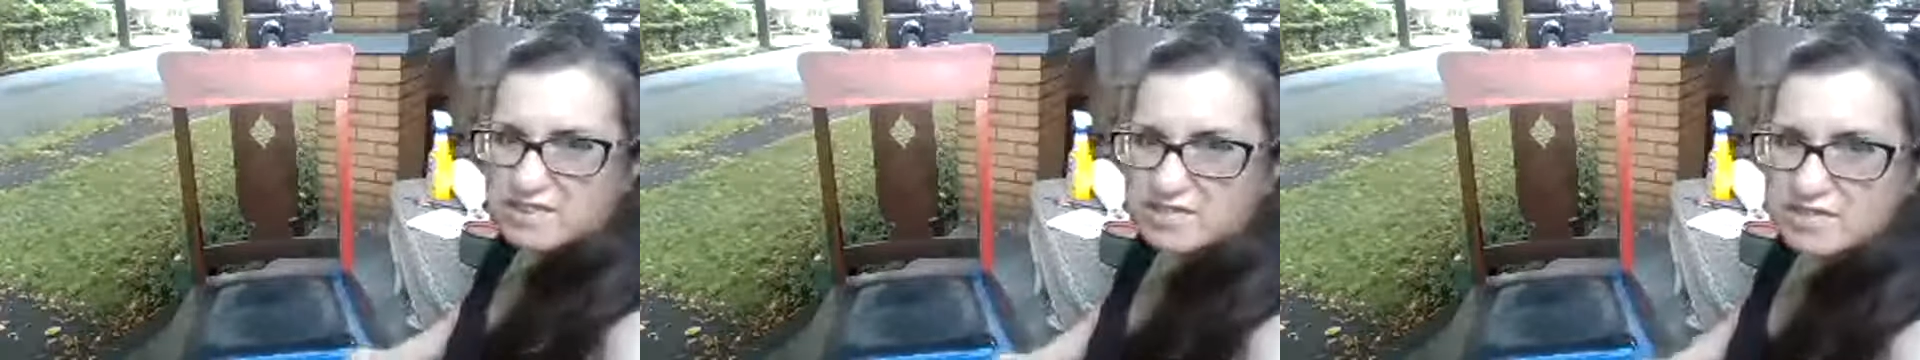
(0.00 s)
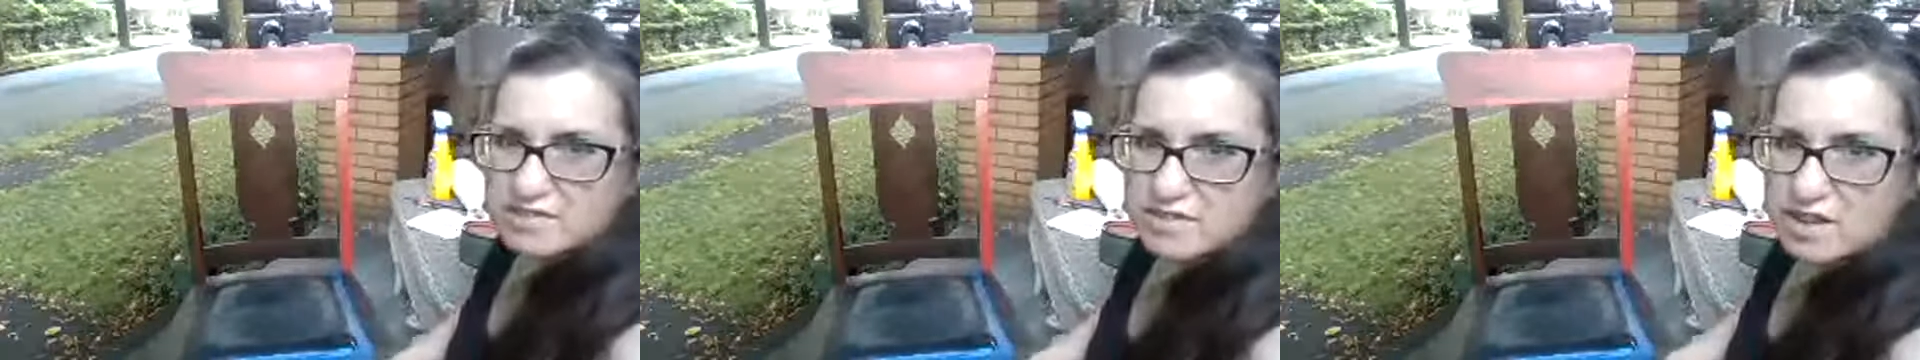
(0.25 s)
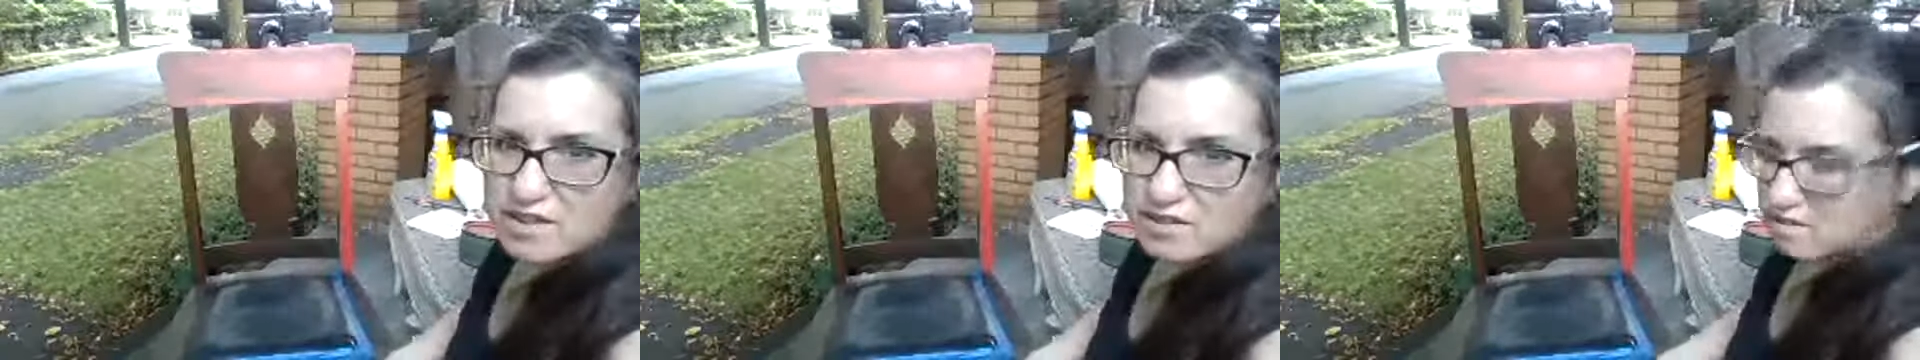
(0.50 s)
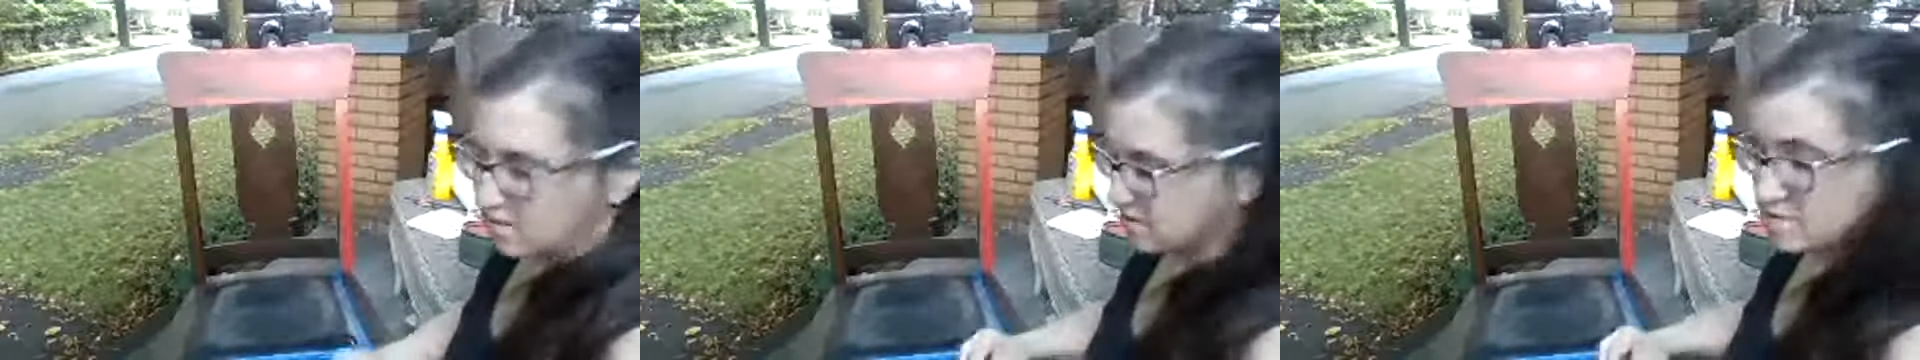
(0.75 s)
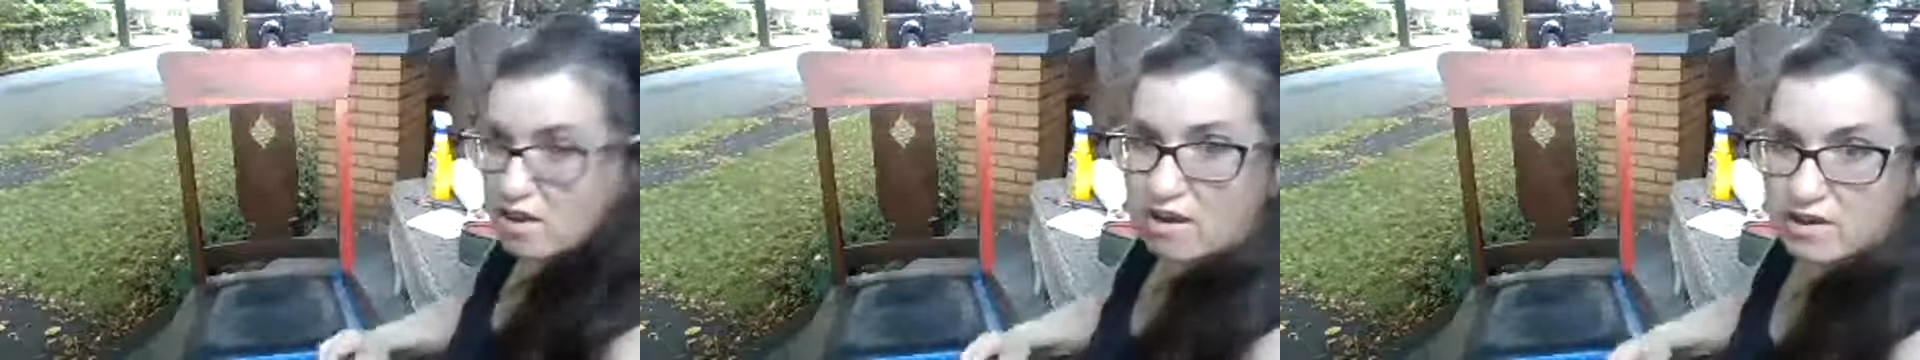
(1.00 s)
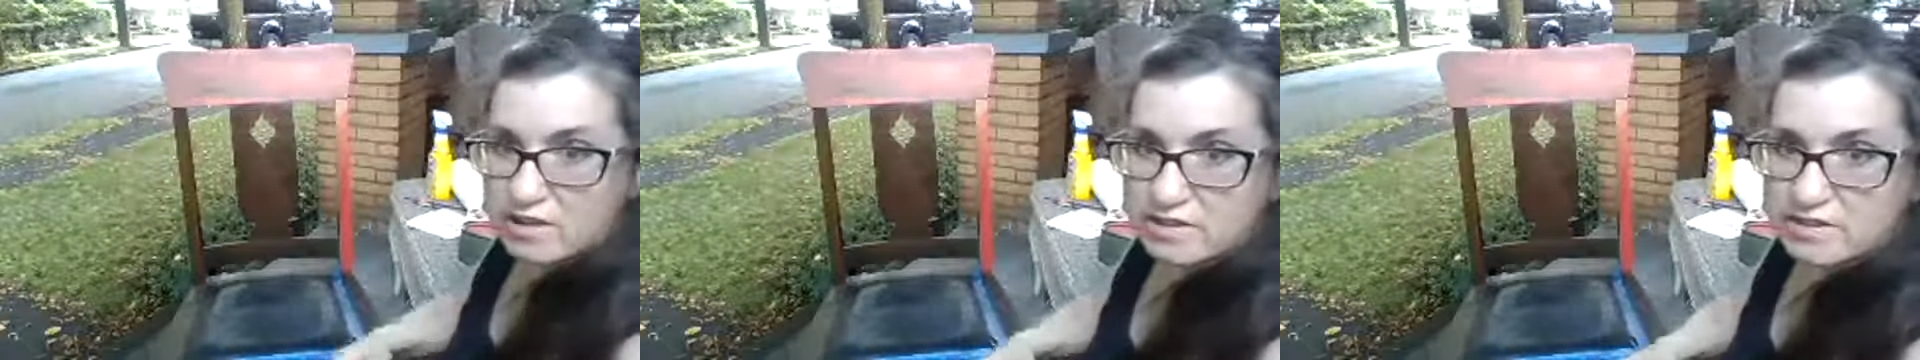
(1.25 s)
This is hard
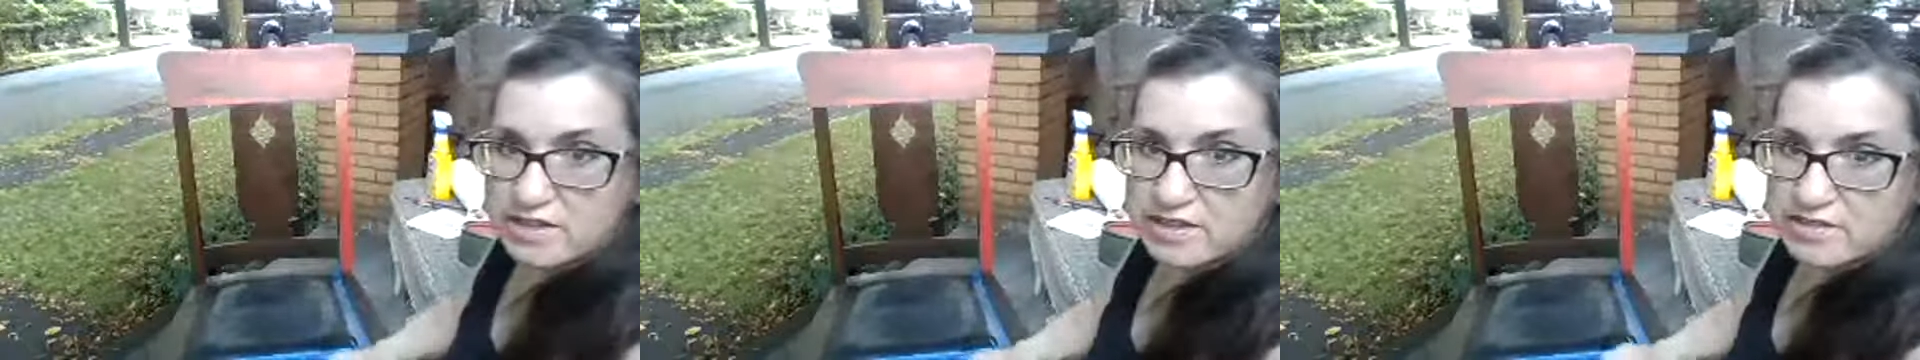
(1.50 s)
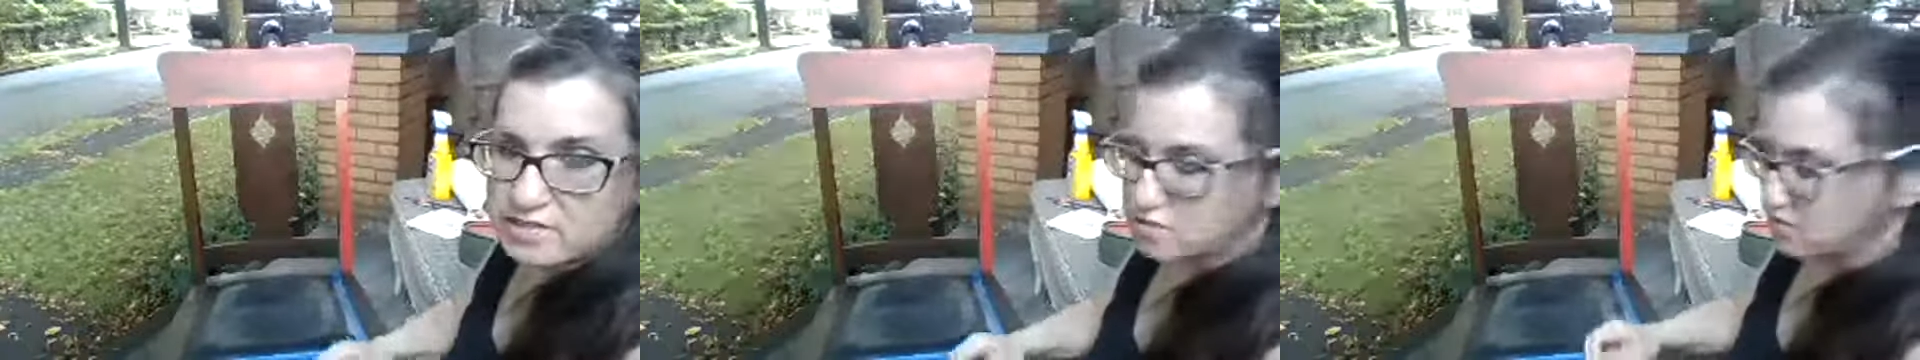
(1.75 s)
on your knees